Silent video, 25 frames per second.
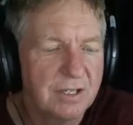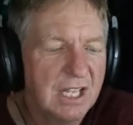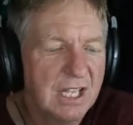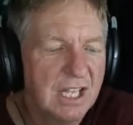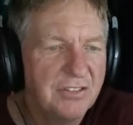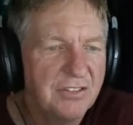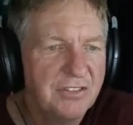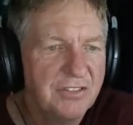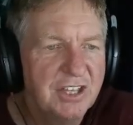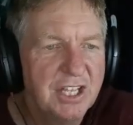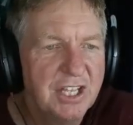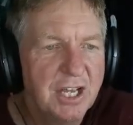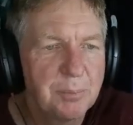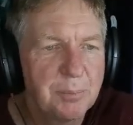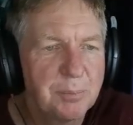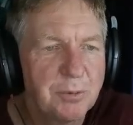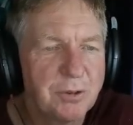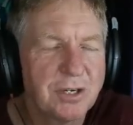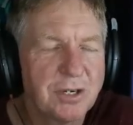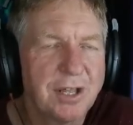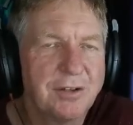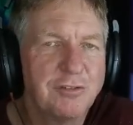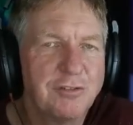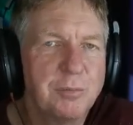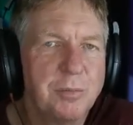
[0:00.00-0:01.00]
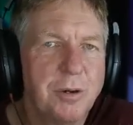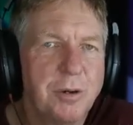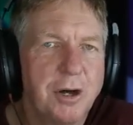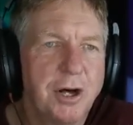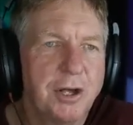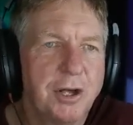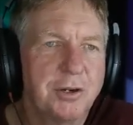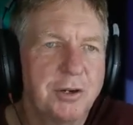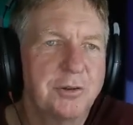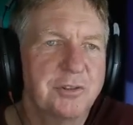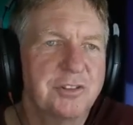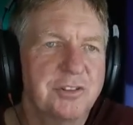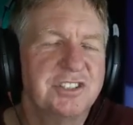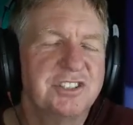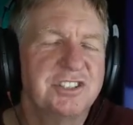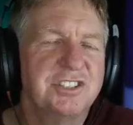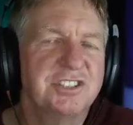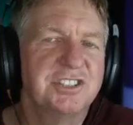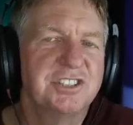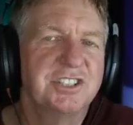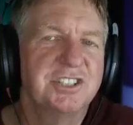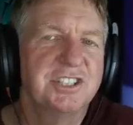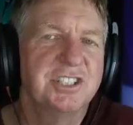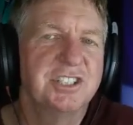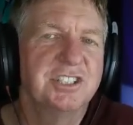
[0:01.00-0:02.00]
The upper level model. This
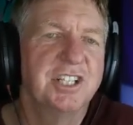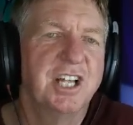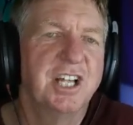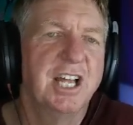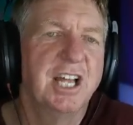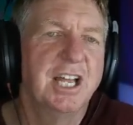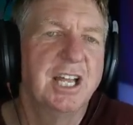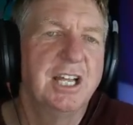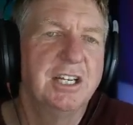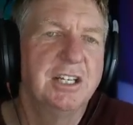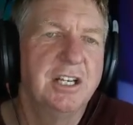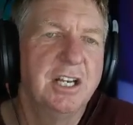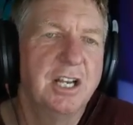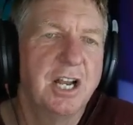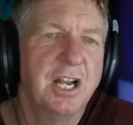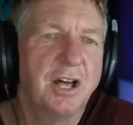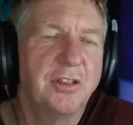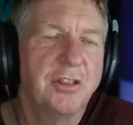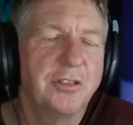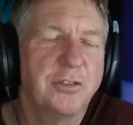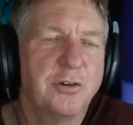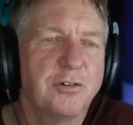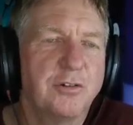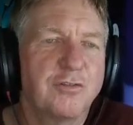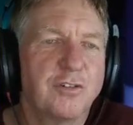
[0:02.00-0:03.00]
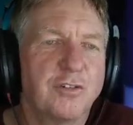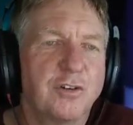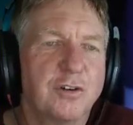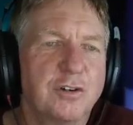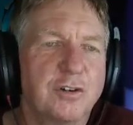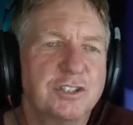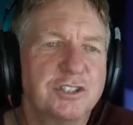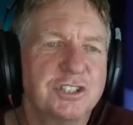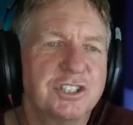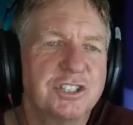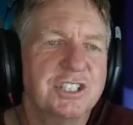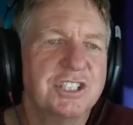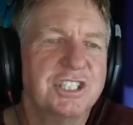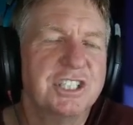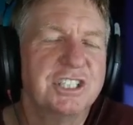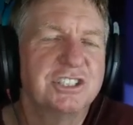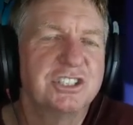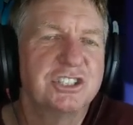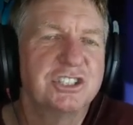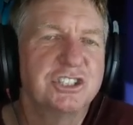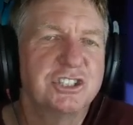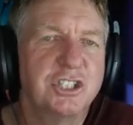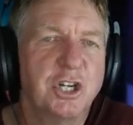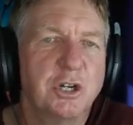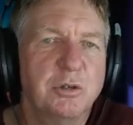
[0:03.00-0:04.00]
is an, another version that
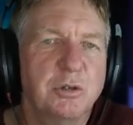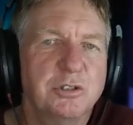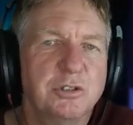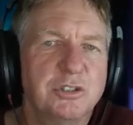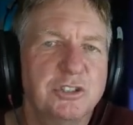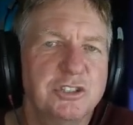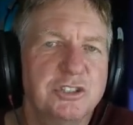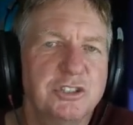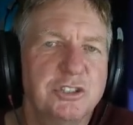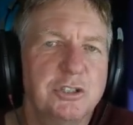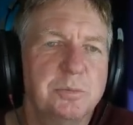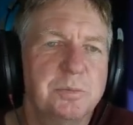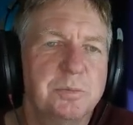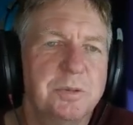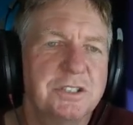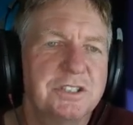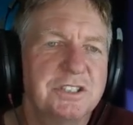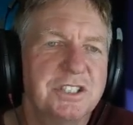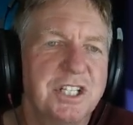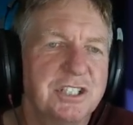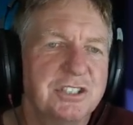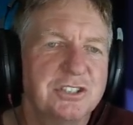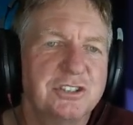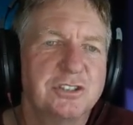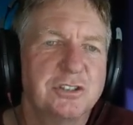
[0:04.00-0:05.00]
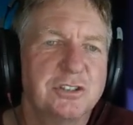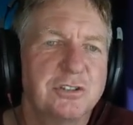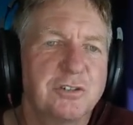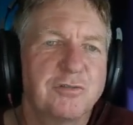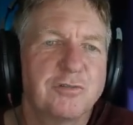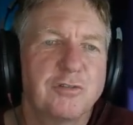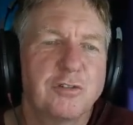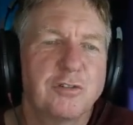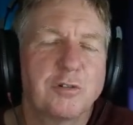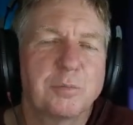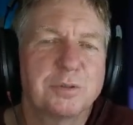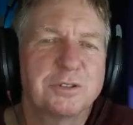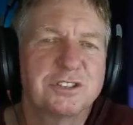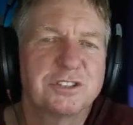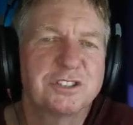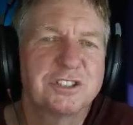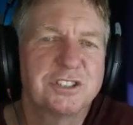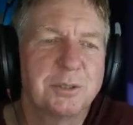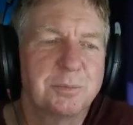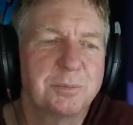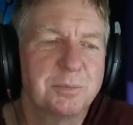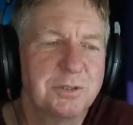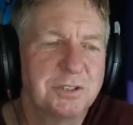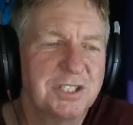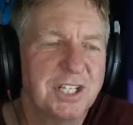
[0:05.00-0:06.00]
shows you potential for
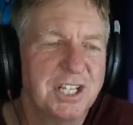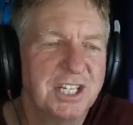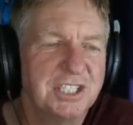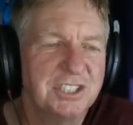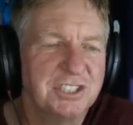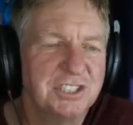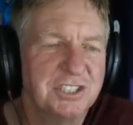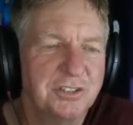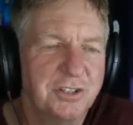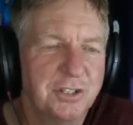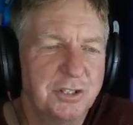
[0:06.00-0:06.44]
precipitation.